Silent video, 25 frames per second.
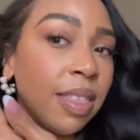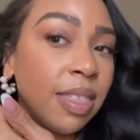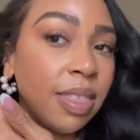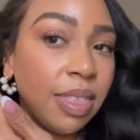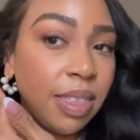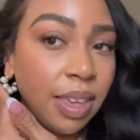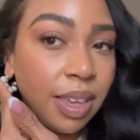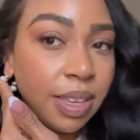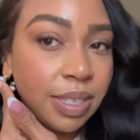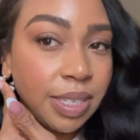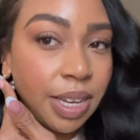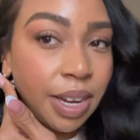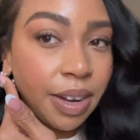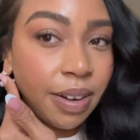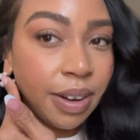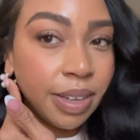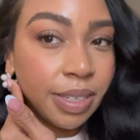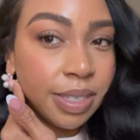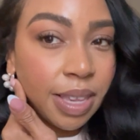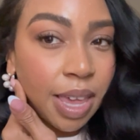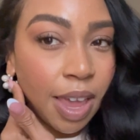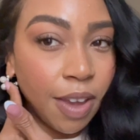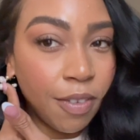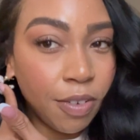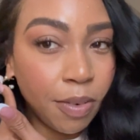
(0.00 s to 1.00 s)
These
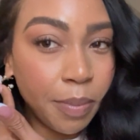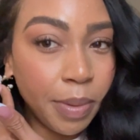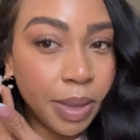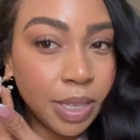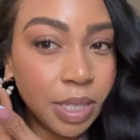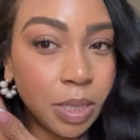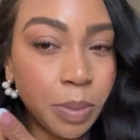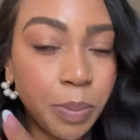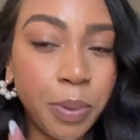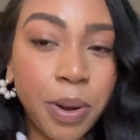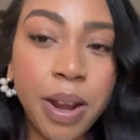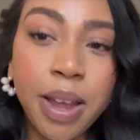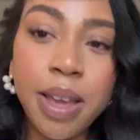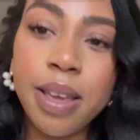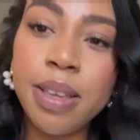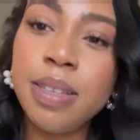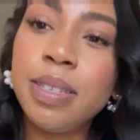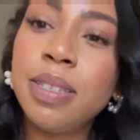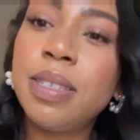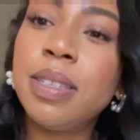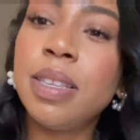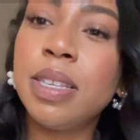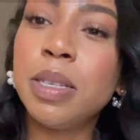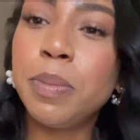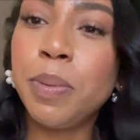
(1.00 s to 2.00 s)
earrings came from
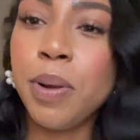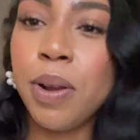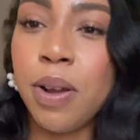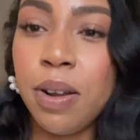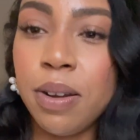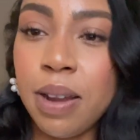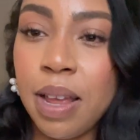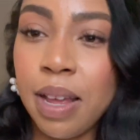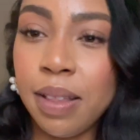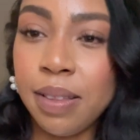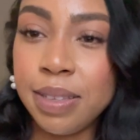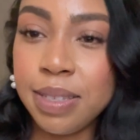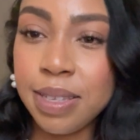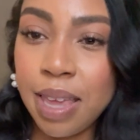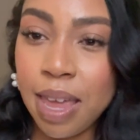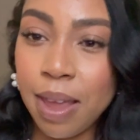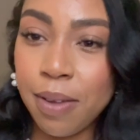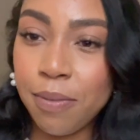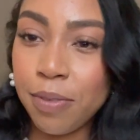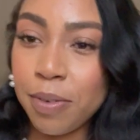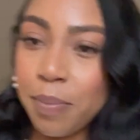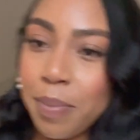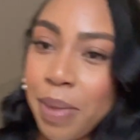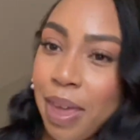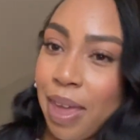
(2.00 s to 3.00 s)
Express. This pearl necklace came
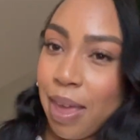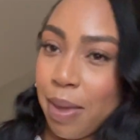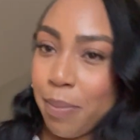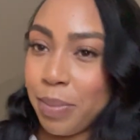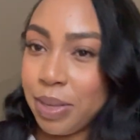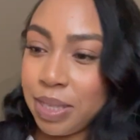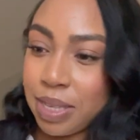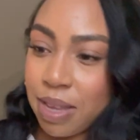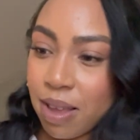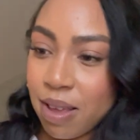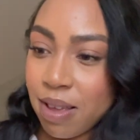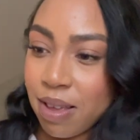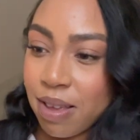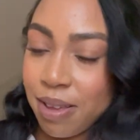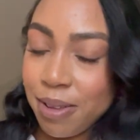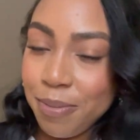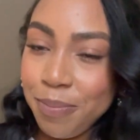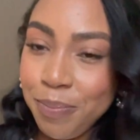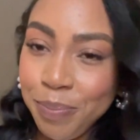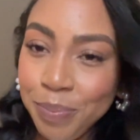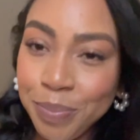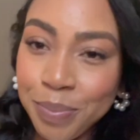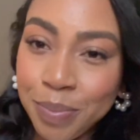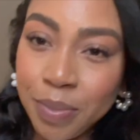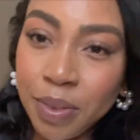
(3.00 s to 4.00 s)
from Amazon.
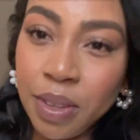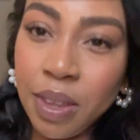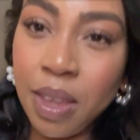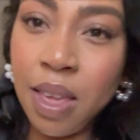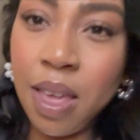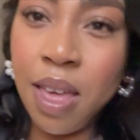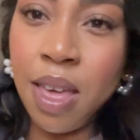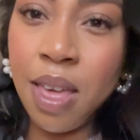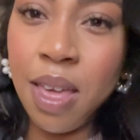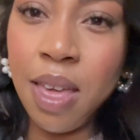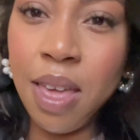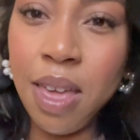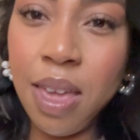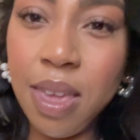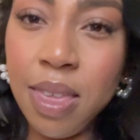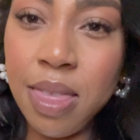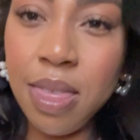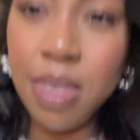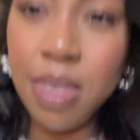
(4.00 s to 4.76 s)
And